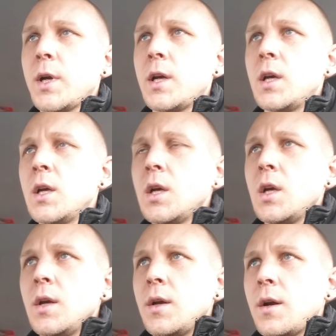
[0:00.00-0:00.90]
But
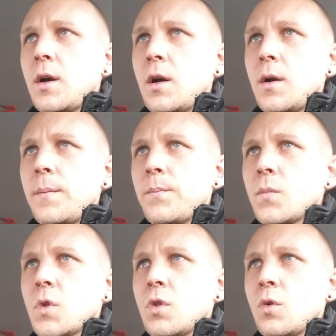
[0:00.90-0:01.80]

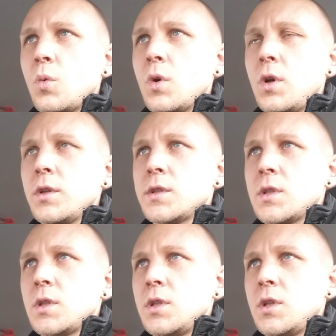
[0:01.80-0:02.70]
um, the world
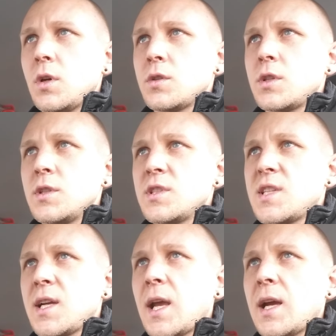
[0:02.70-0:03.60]
you know turns
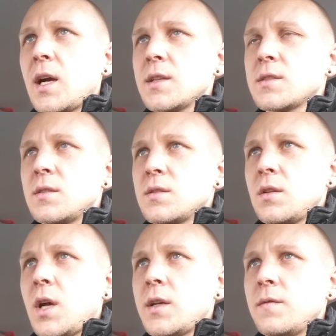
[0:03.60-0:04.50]
to chaos there's a
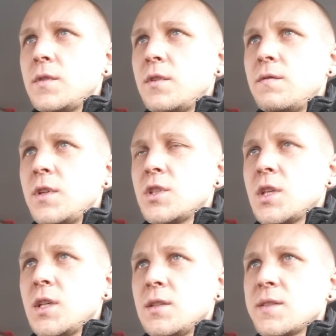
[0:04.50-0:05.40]
lot of
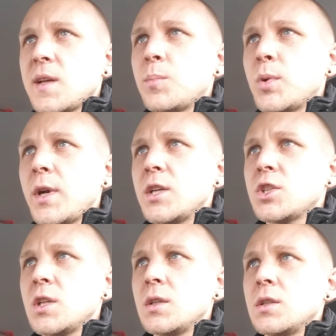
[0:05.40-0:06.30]
division and
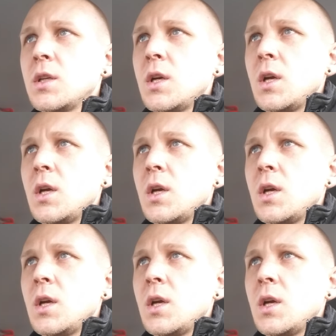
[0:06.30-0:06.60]
separation